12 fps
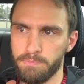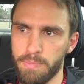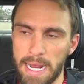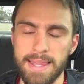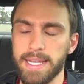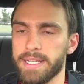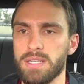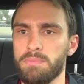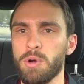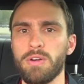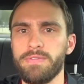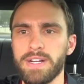I think it's a
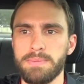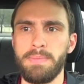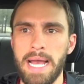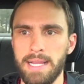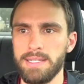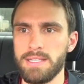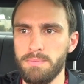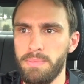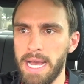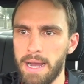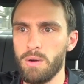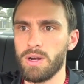perfect balance in
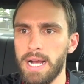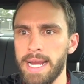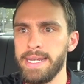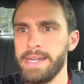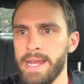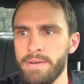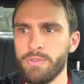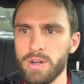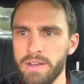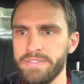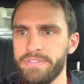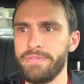power. I
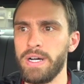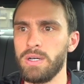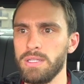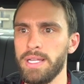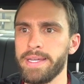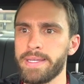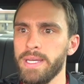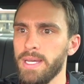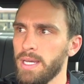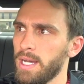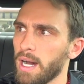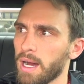never have felt like,
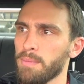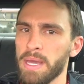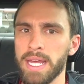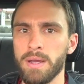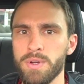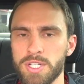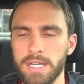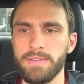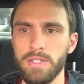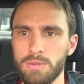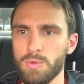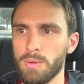oh man, I wish I had
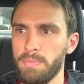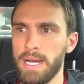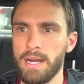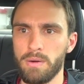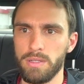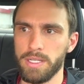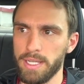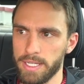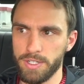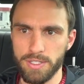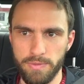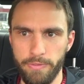a little more power. Like, it
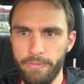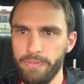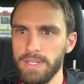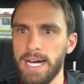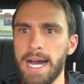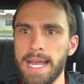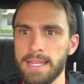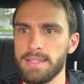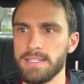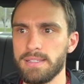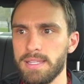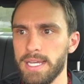can just fly in
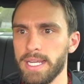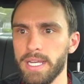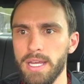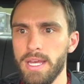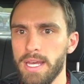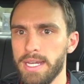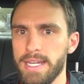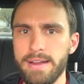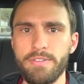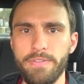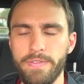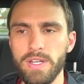this thing.
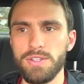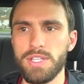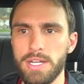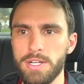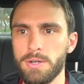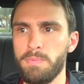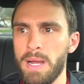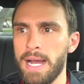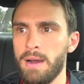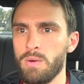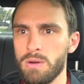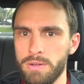Never feels
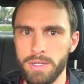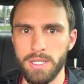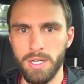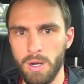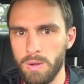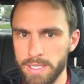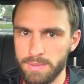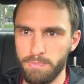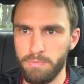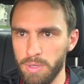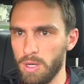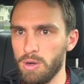underpowered. You can always
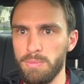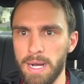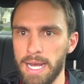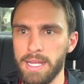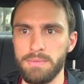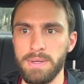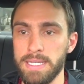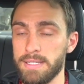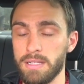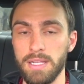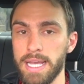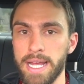blow by
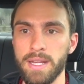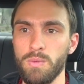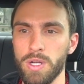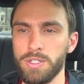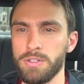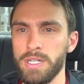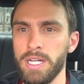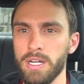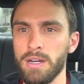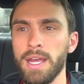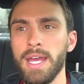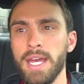basically anyone you're
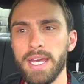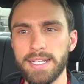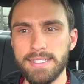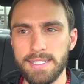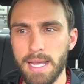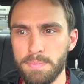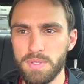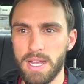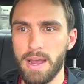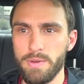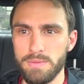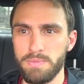near, except
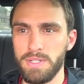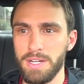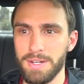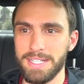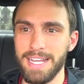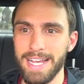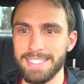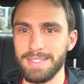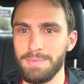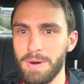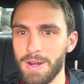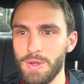I was near a
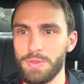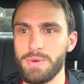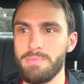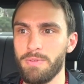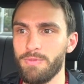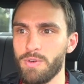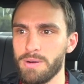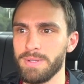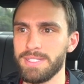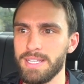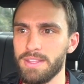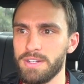Tesla Model 3
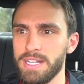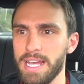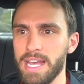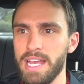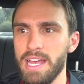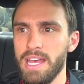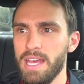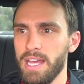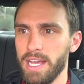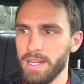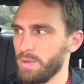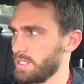Performance the other day,
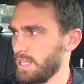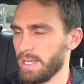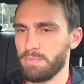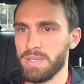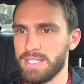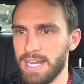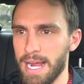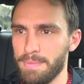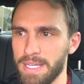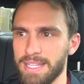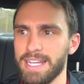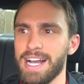and it was like beside
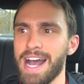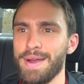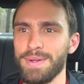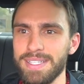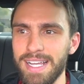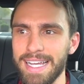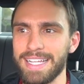me, and the guy was like